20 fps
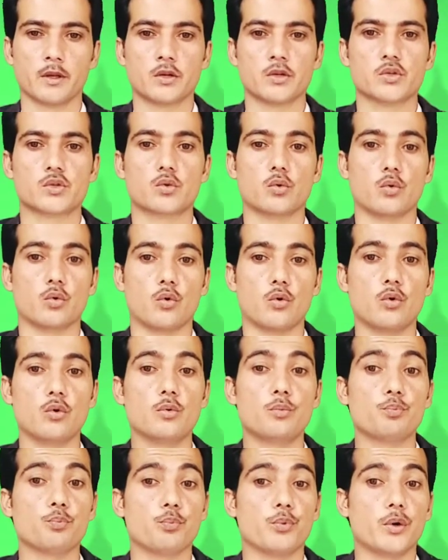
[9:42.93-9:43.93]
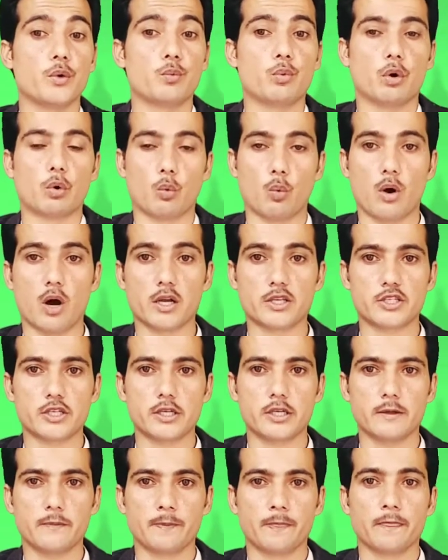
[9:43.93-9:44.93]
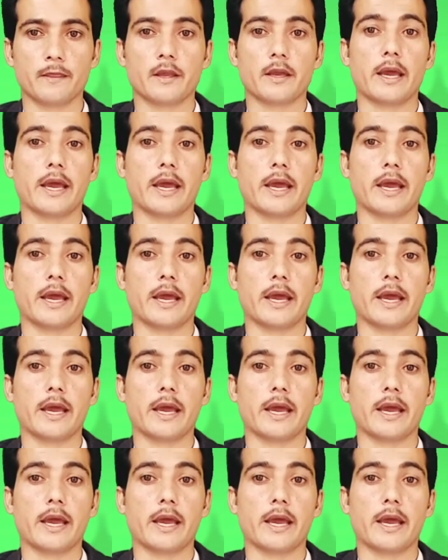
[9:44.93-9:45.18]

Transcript: So whom we were watching